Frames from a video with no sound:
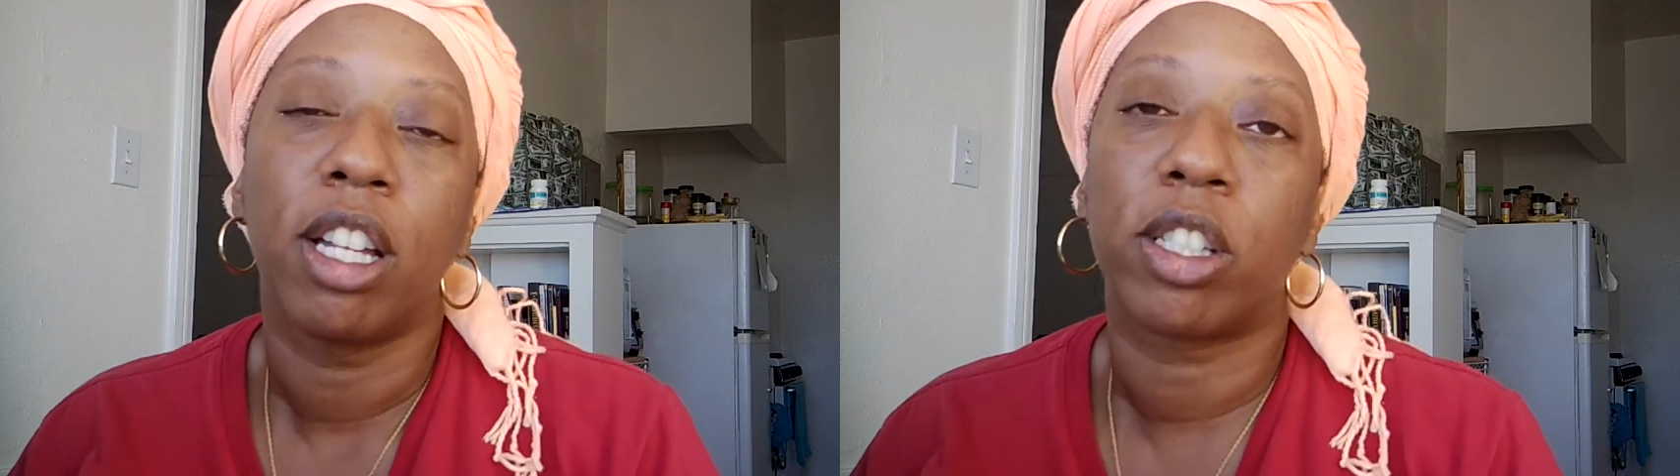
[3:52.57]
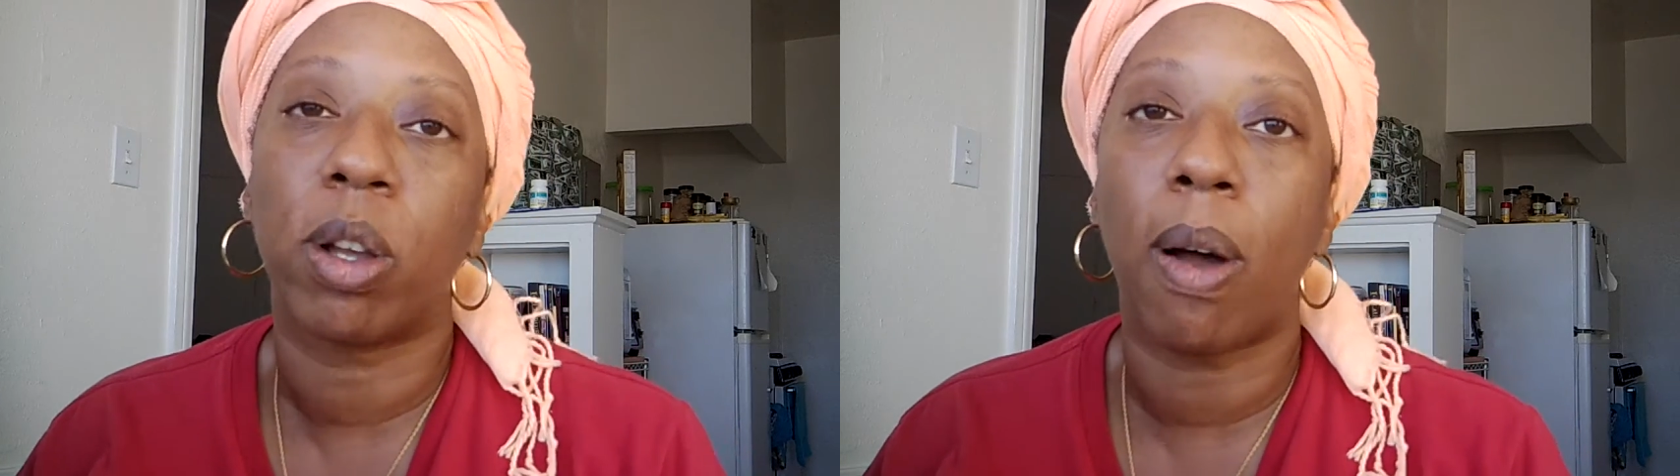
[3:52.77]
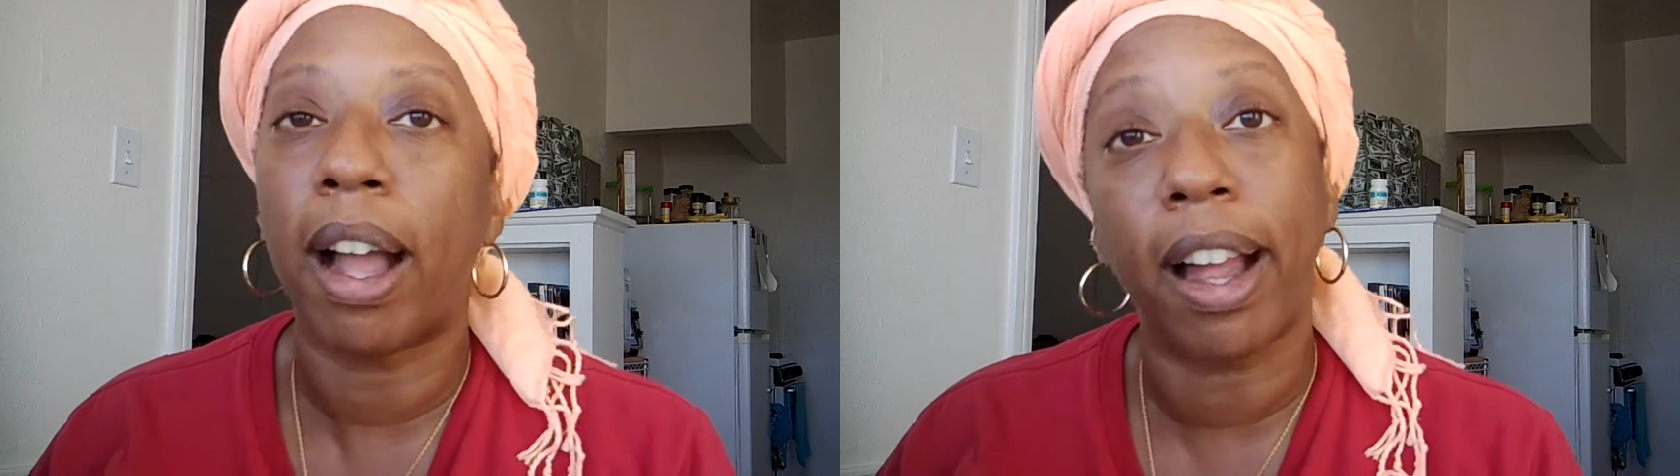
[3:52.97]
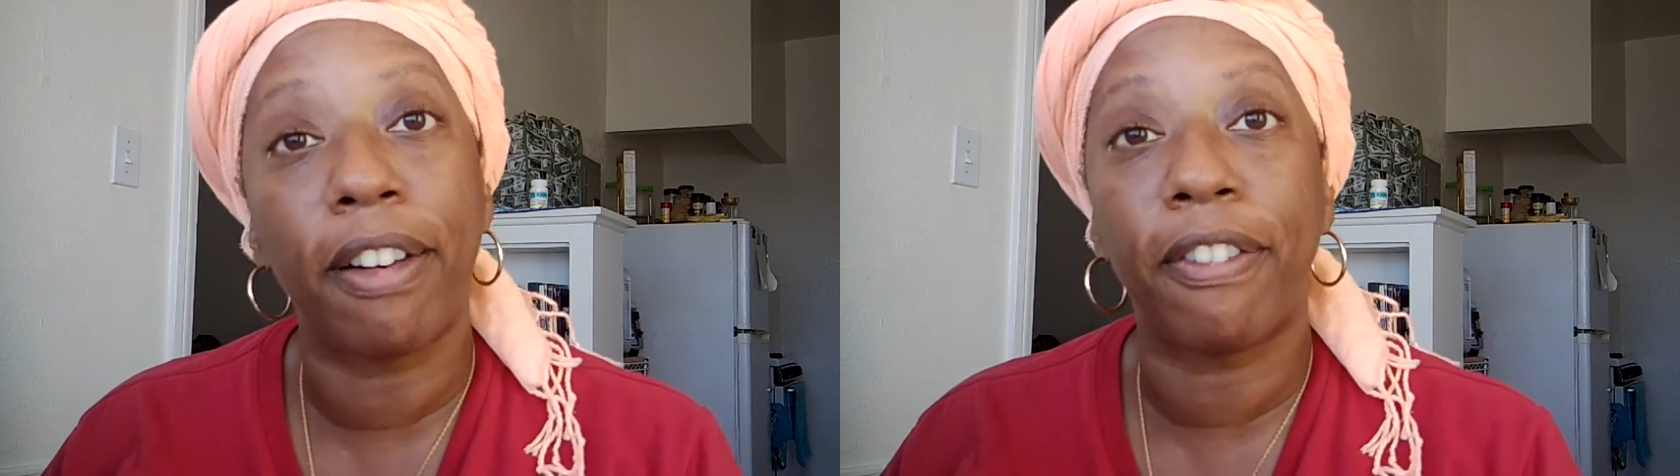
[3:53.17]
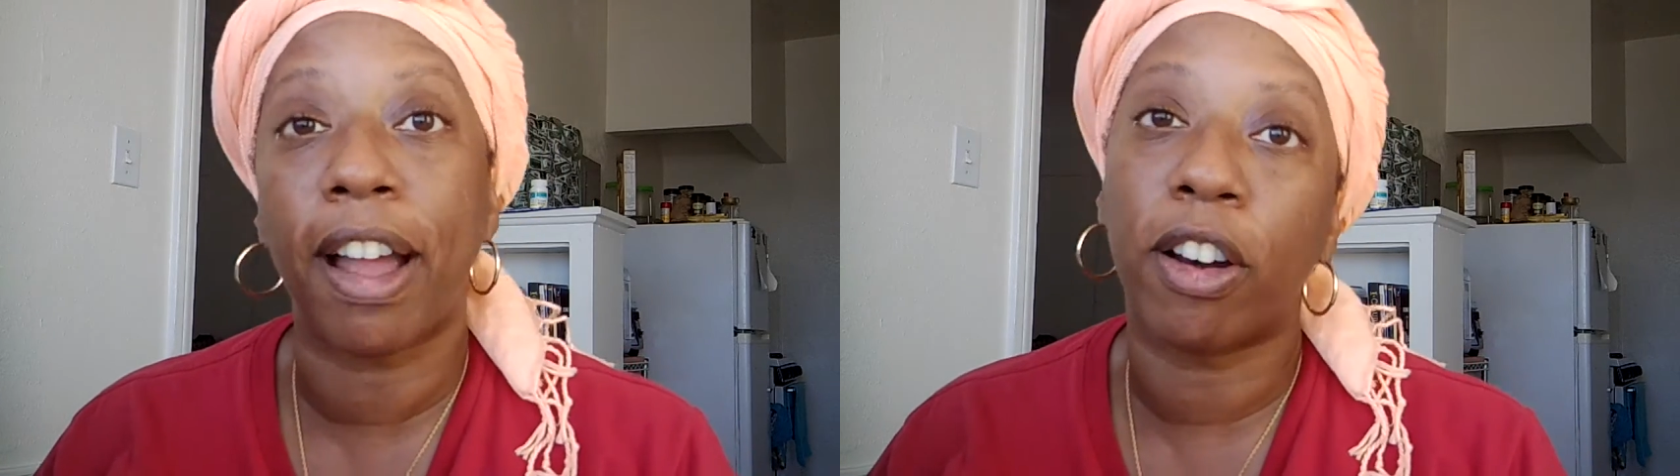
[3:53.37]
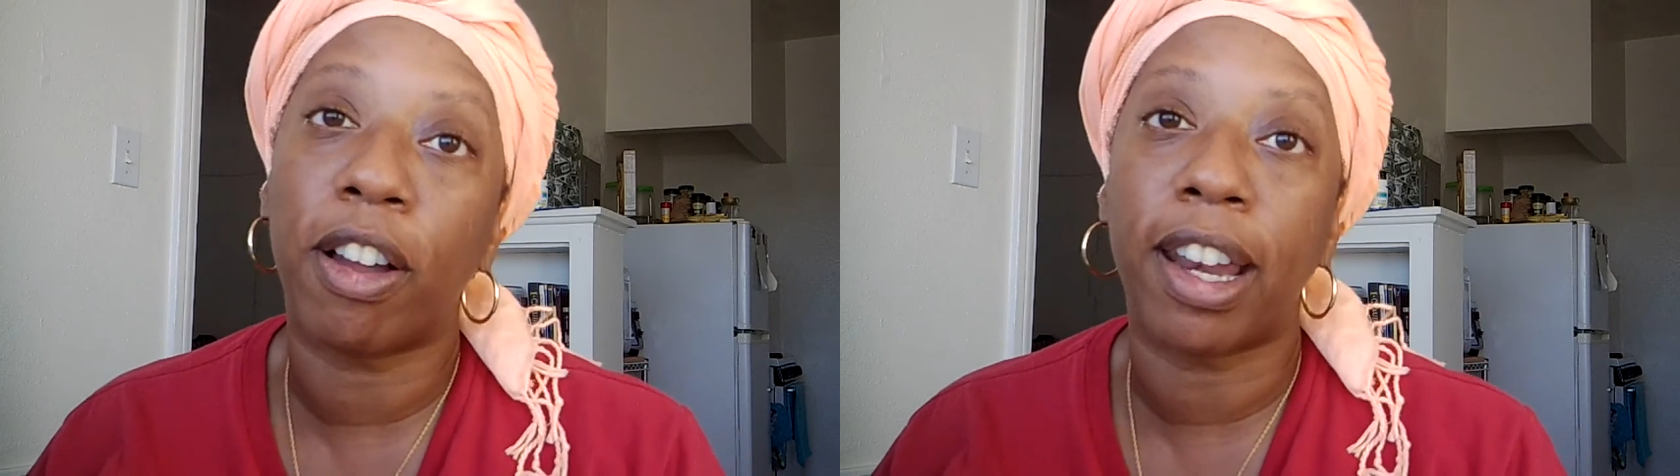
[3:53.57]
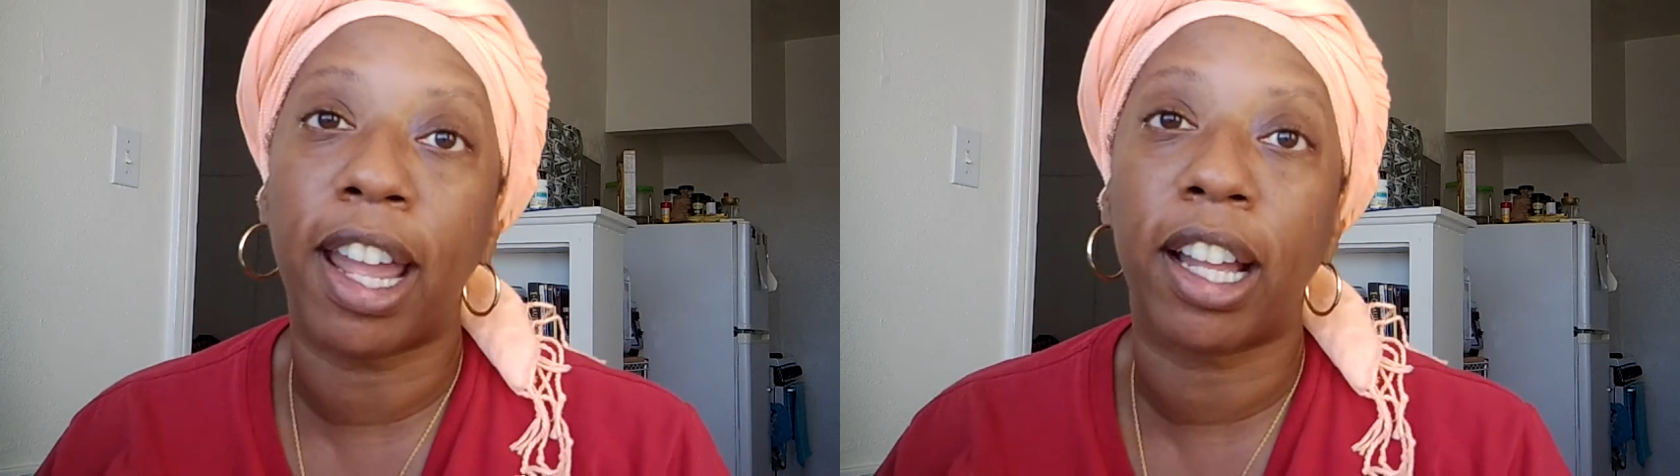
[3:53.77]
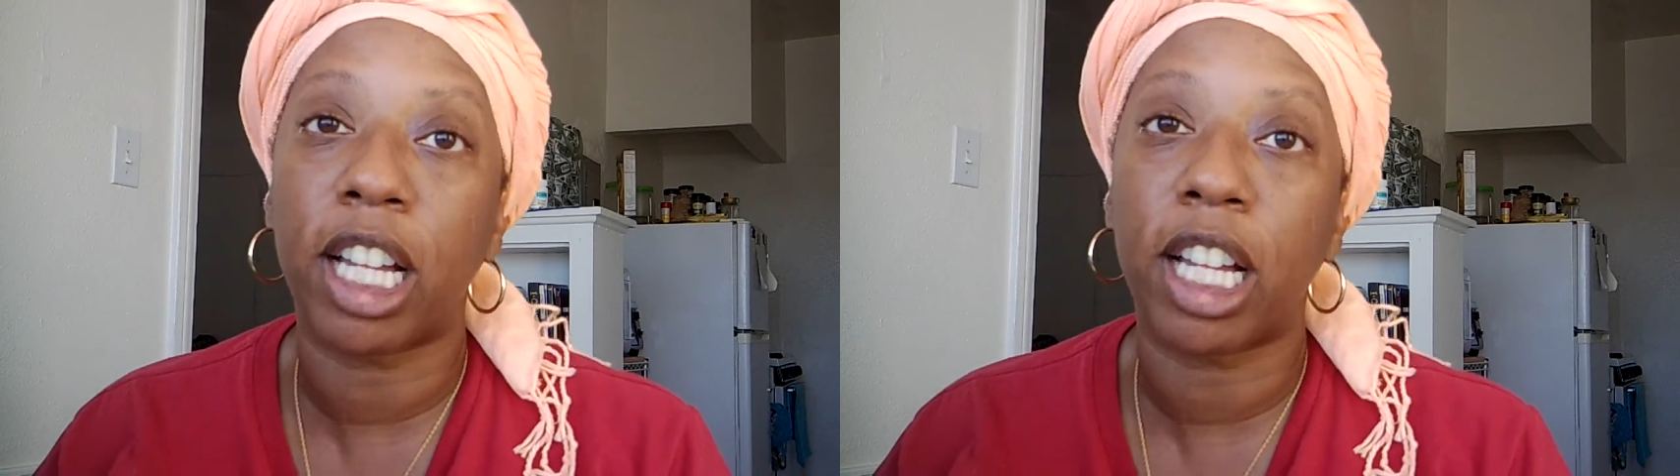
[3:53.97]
So I got right on that